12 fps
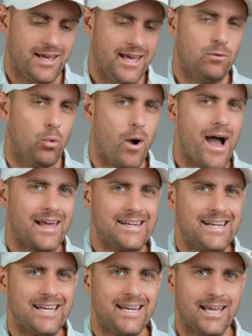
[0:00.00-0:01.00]
and we'll add in
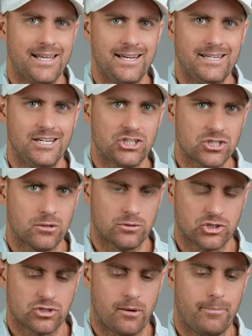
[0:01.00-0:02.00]
an, an additional
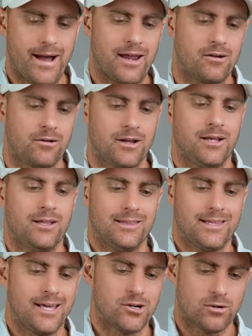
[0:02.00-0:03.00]
strum pattern
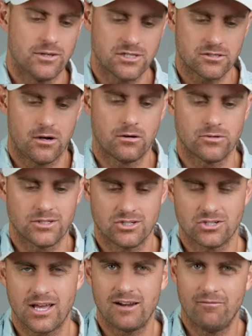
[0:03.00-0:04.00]
later in the song to
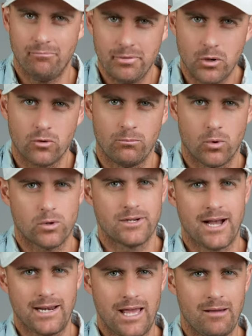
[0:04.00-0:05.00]
just kind of build more
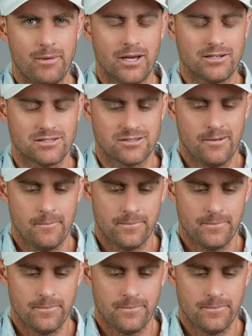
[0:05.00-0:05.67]
dynamics